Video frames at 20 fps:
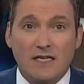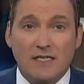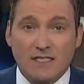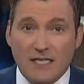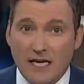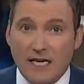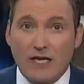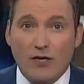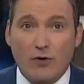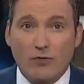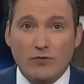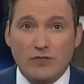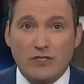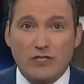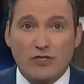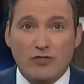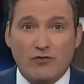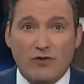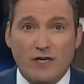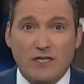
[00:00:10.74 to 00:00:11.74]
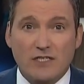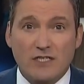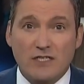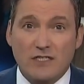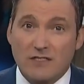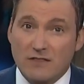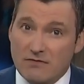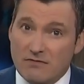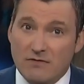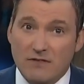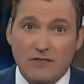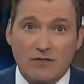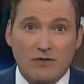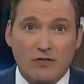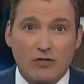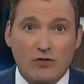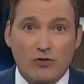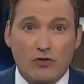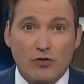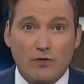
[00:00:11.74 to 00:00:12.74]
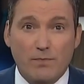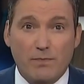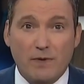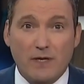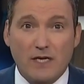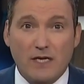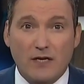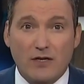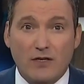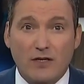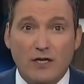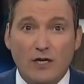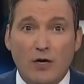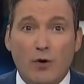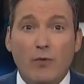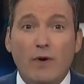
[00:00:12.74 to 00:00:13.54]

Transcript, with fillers: said he owns this crisis, couldn't be here.